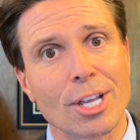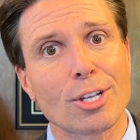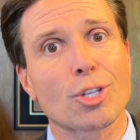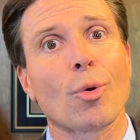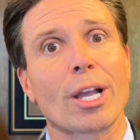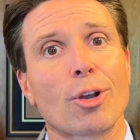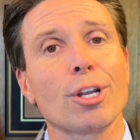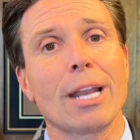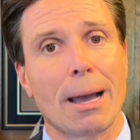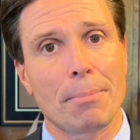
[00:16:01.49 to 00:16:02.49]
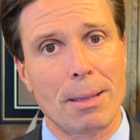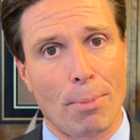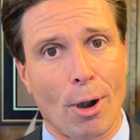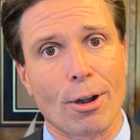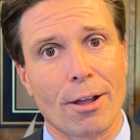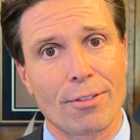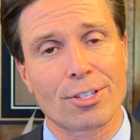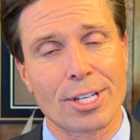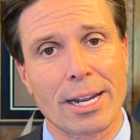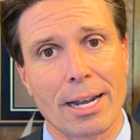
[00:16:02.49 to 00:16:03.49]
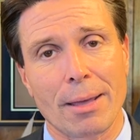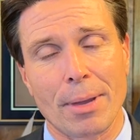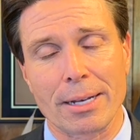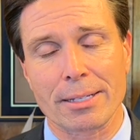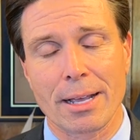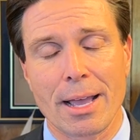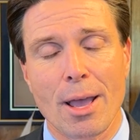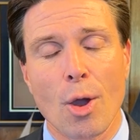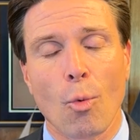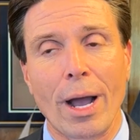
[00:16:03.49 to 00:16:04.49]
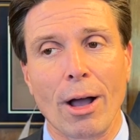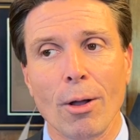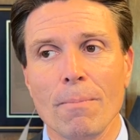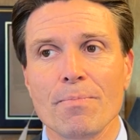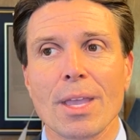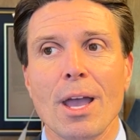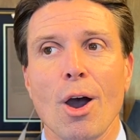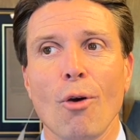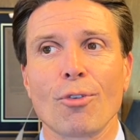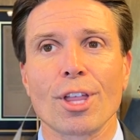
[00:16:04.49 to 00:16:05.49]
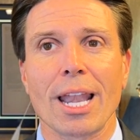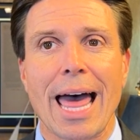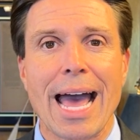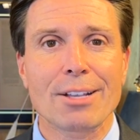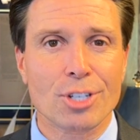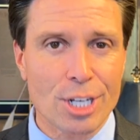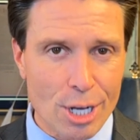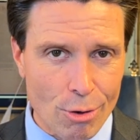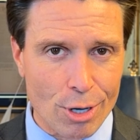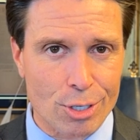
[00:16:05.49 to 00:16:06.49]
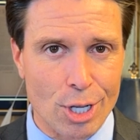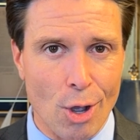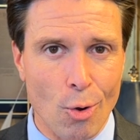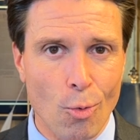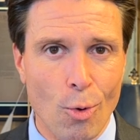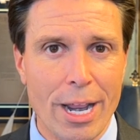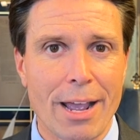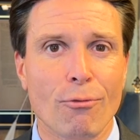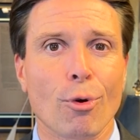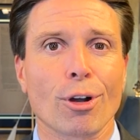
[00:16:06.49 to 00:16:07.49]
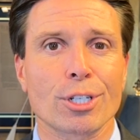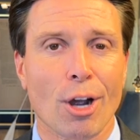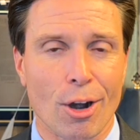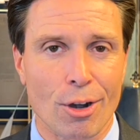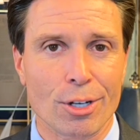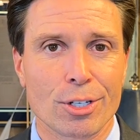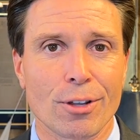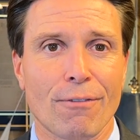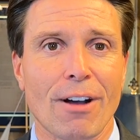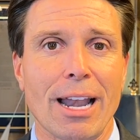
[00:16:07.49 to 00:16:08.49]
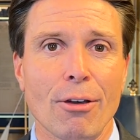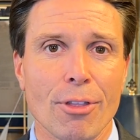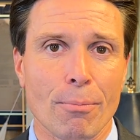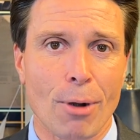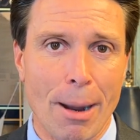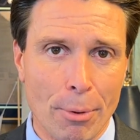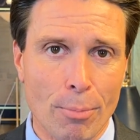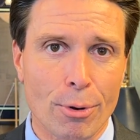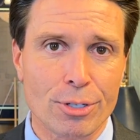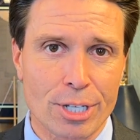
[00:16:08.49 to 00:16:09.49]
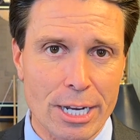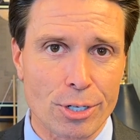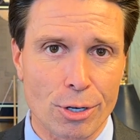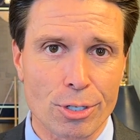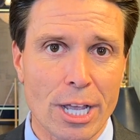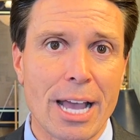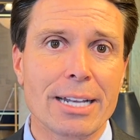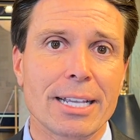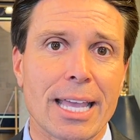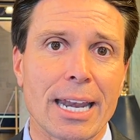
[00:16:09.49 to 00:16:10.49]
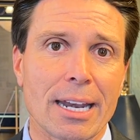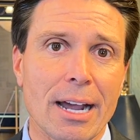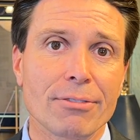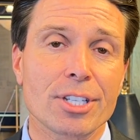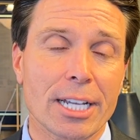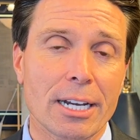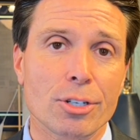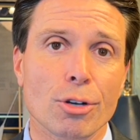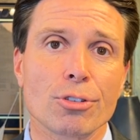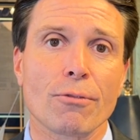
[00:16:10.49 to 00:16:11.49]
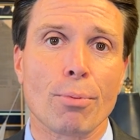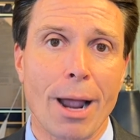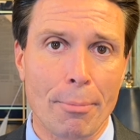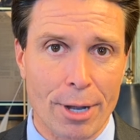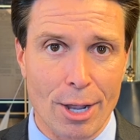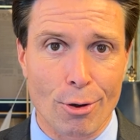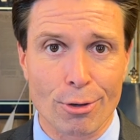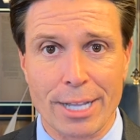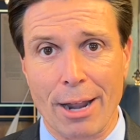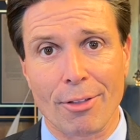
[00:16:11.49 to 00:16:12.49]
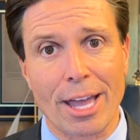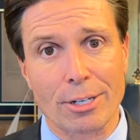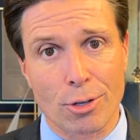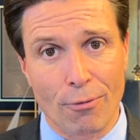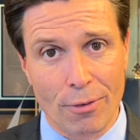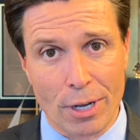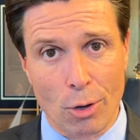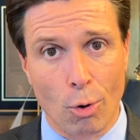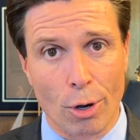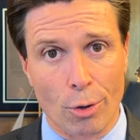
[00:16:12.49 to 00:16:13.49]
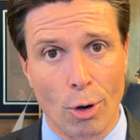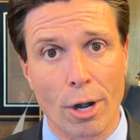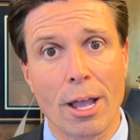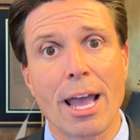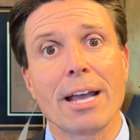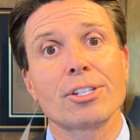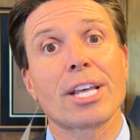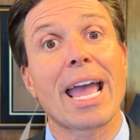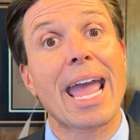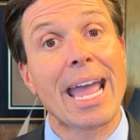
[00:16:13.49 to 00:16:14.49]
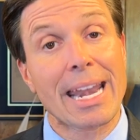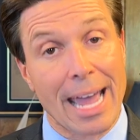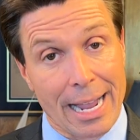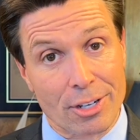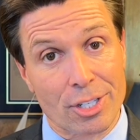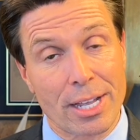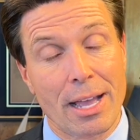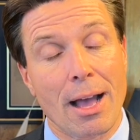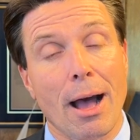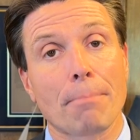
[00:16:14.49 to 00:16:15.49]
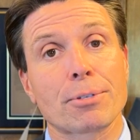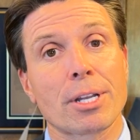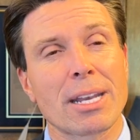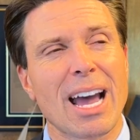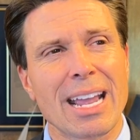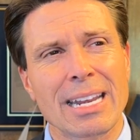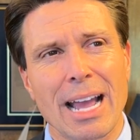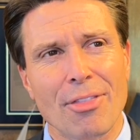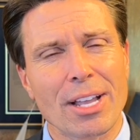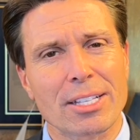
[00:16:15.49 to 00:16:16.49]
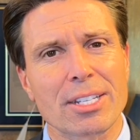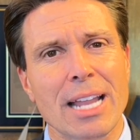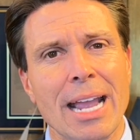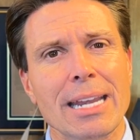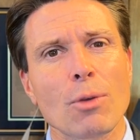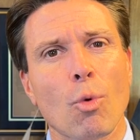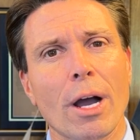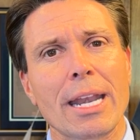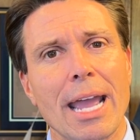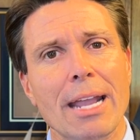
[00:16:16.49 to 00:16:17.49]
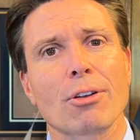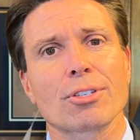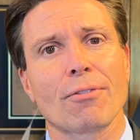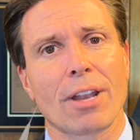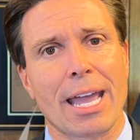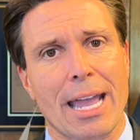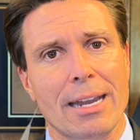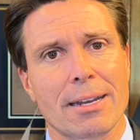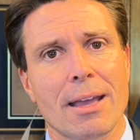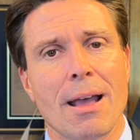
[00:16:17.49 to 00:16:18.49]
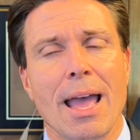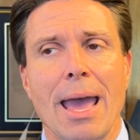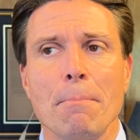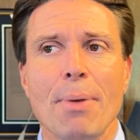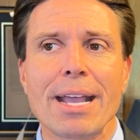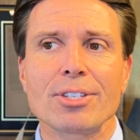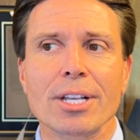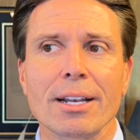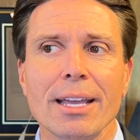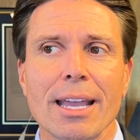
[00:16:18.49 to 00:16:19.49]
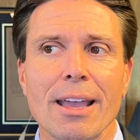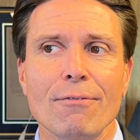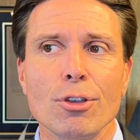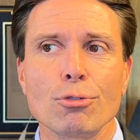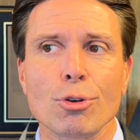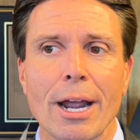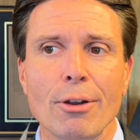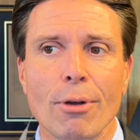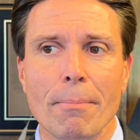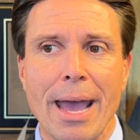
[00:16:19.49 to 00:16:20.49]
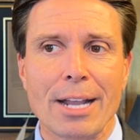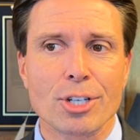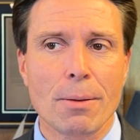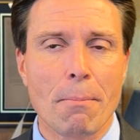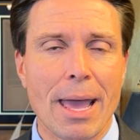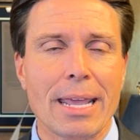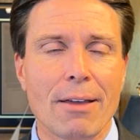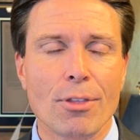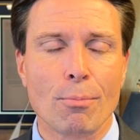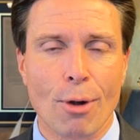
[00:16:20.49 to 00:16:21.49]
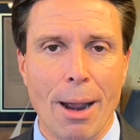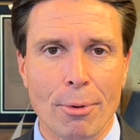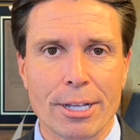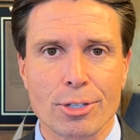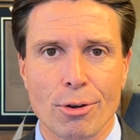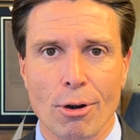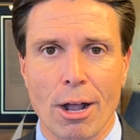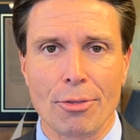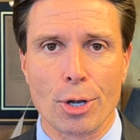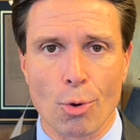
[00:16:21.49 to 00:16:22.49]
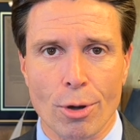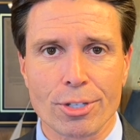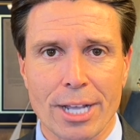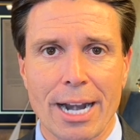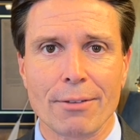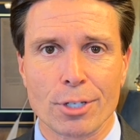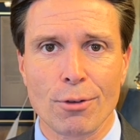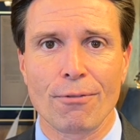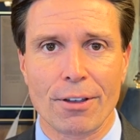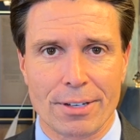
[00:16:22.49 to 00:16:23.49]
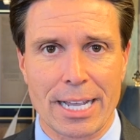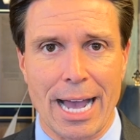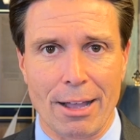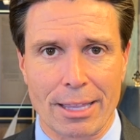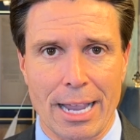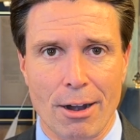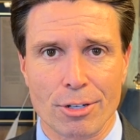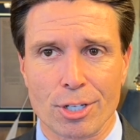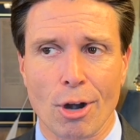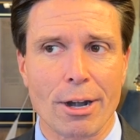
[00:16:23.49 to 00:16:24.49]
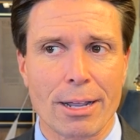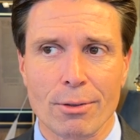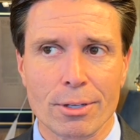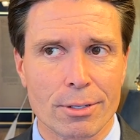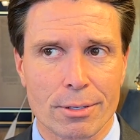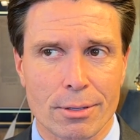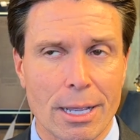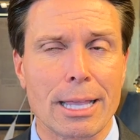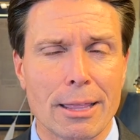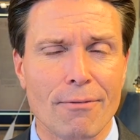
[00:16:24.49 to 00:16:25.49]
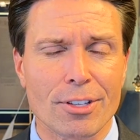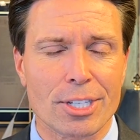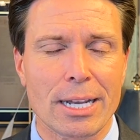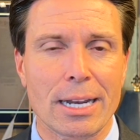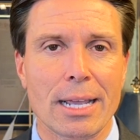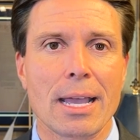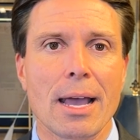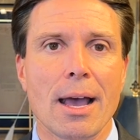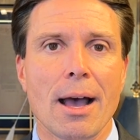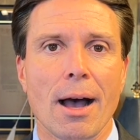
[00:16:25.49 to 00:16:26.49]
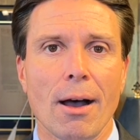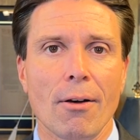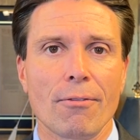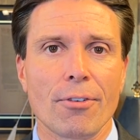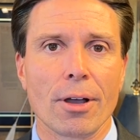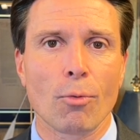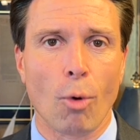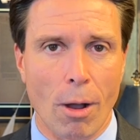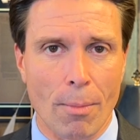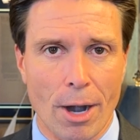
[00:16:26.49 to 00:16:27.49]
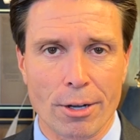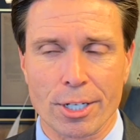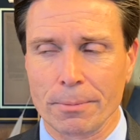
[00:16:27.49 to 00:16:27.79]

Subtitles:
so it could not be part of the city limits. Well, over the last year or so, we have worked hard to follow the proper procedures to get enough signatures of property owners out on that 250 corridor to annex up to 91 acres of land. And basically, if you try to imagine many of the properties that are on the north side of 250 out there, starting in the vicinity of Walmart,